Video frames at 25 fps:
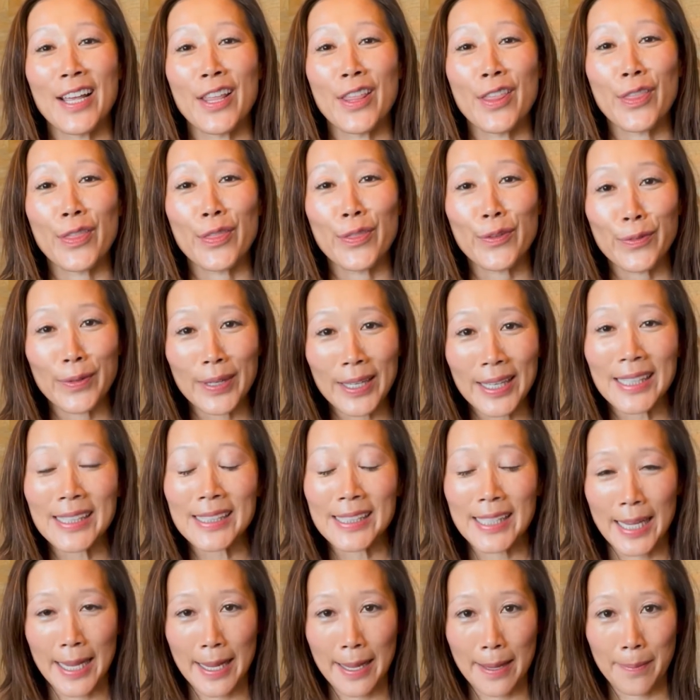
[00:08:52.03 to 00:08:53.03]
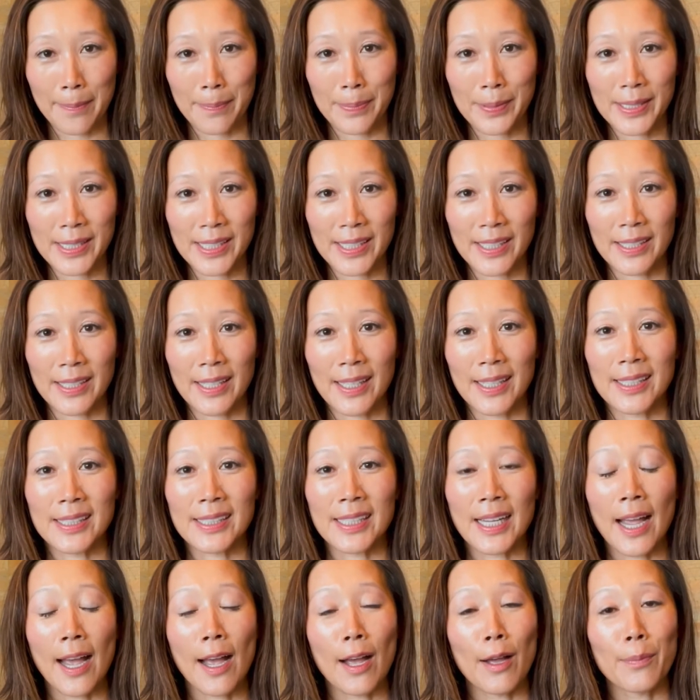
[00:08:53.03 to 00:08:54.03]
3 tips
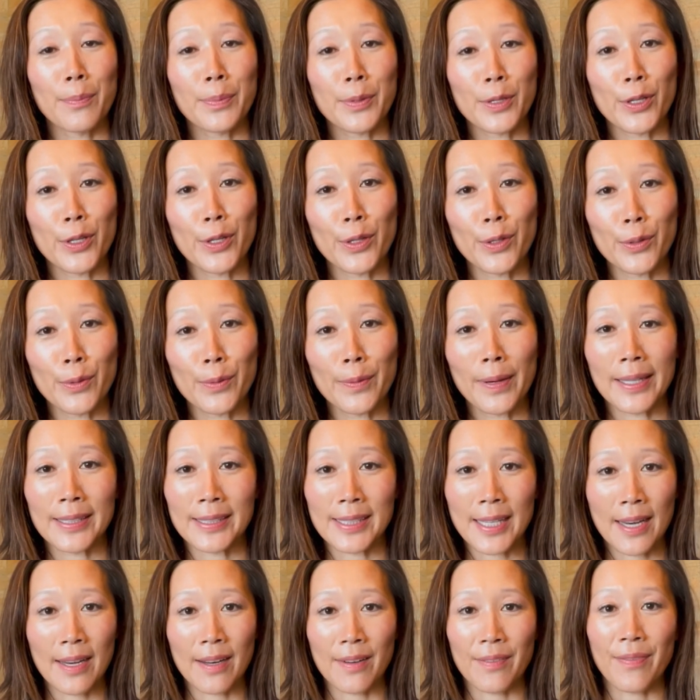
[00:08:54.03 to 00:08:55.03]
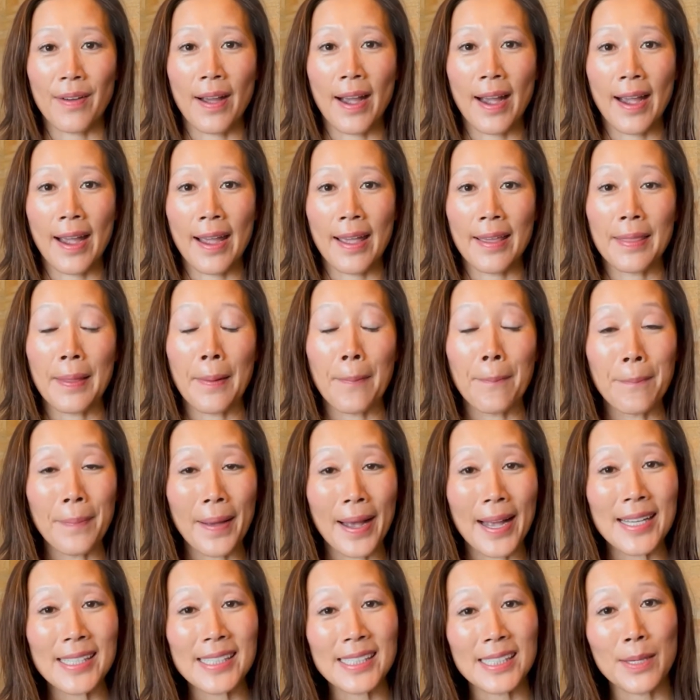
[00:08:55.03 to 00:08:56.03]
to help you identify the
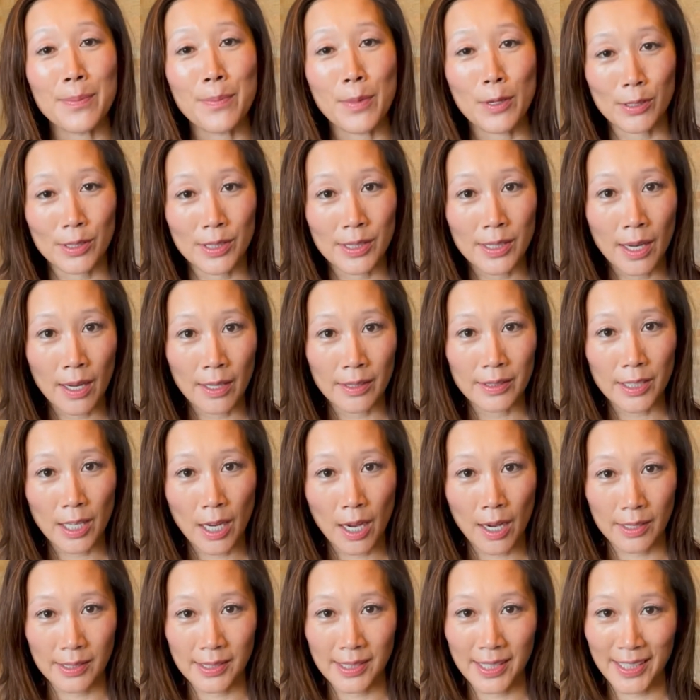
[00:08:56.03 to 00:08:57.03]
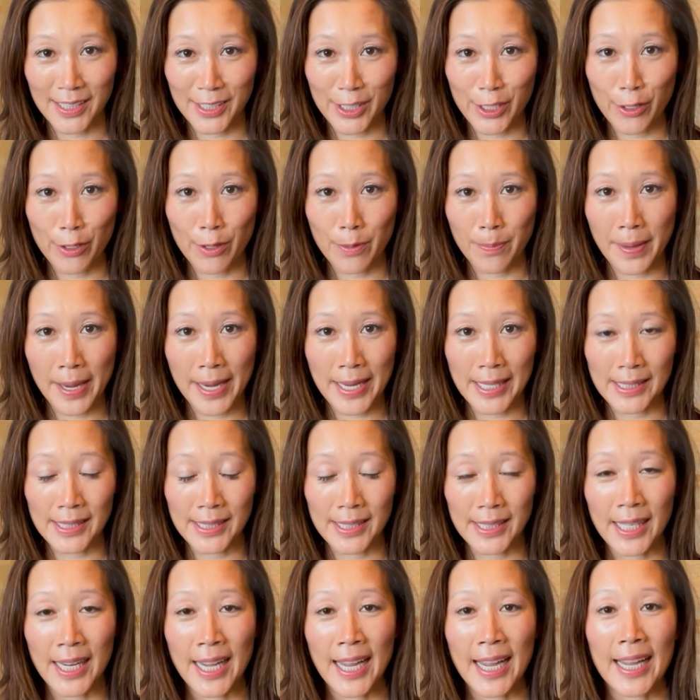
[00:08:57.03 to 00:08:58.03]
best and most non-toxic
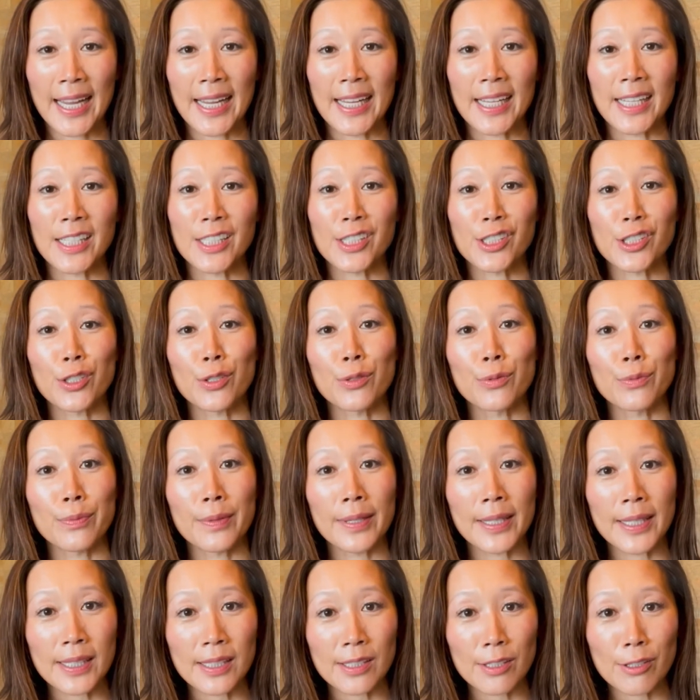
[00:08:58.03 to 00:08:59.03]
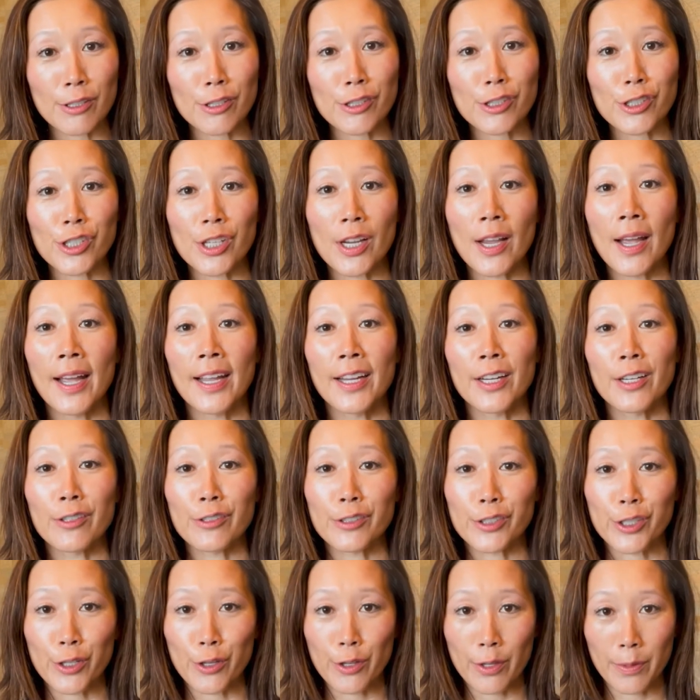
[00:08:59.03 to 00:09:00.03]
toothpaste is to research your
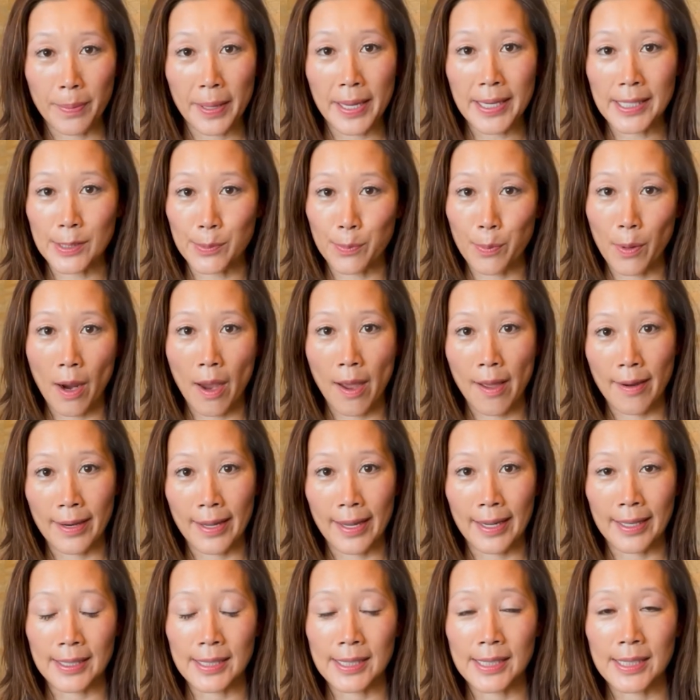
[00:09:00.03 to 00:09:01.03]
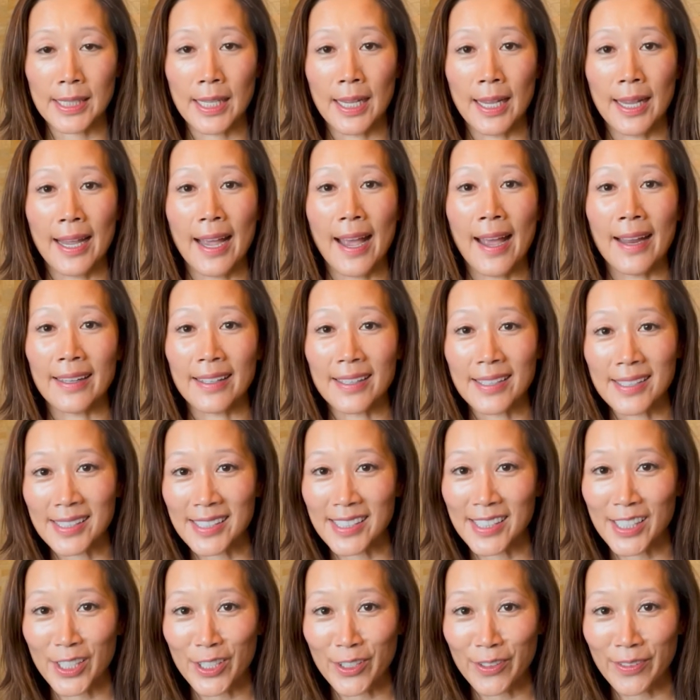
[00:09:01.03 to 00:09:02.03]
toothpaste products and
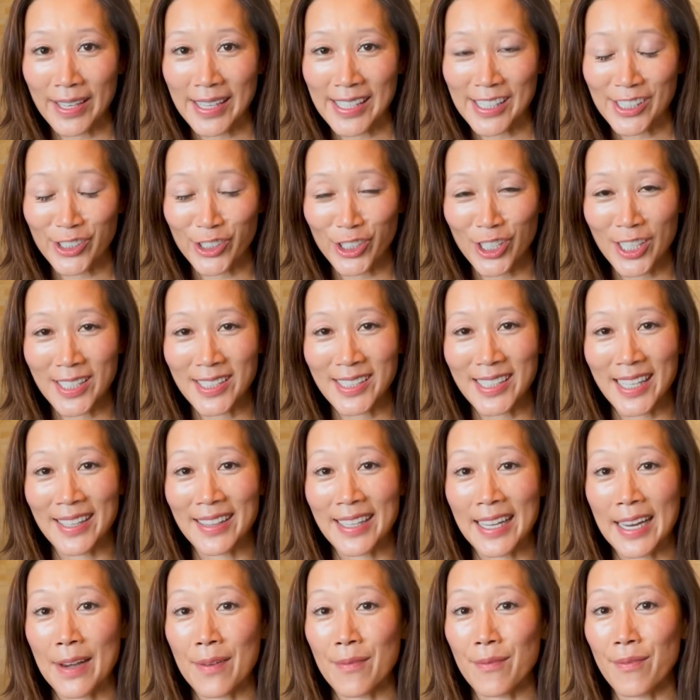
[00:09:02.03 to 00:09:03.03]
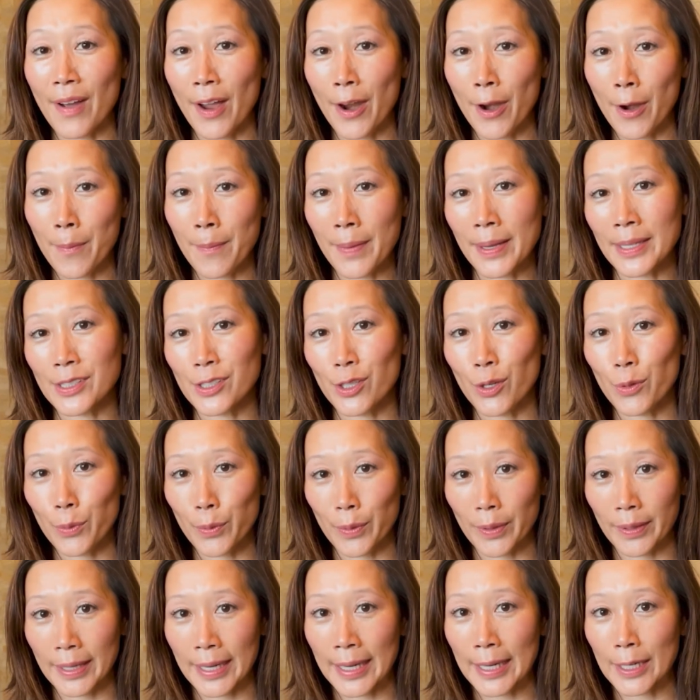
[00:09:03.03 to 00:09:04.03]
considerations at the Environmental
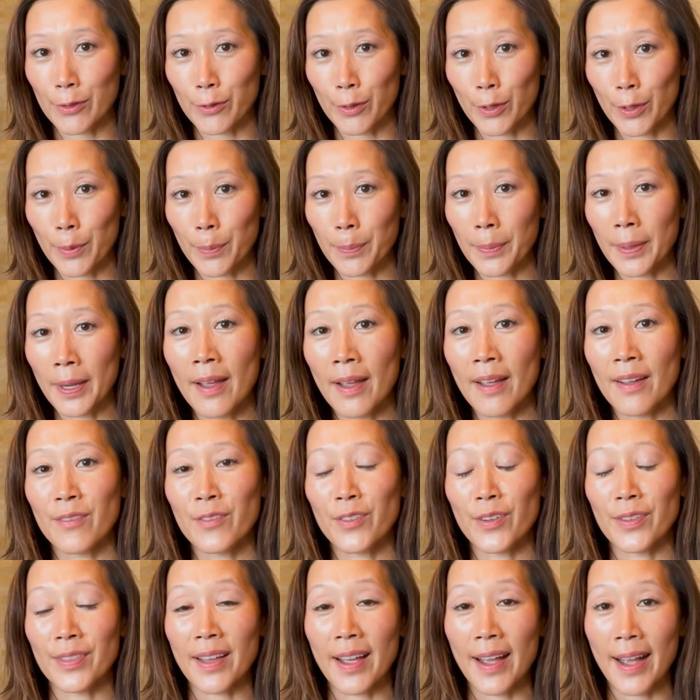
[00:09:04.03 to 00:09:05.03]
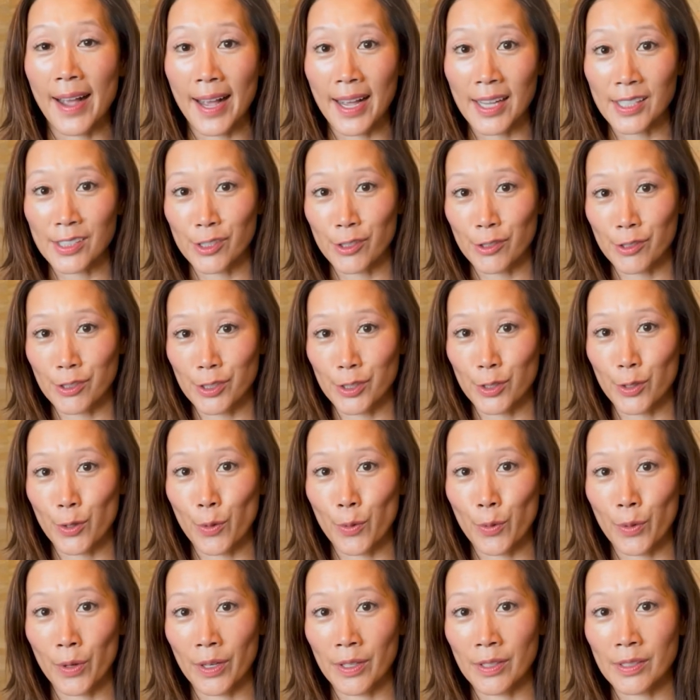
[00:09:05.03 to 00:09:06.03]
Working Group for the hazard
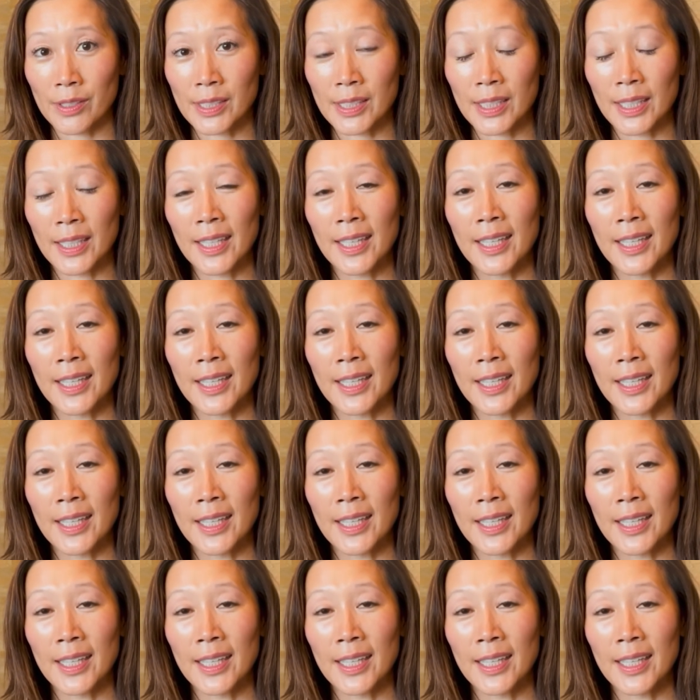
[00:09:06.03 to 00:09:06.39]
scores.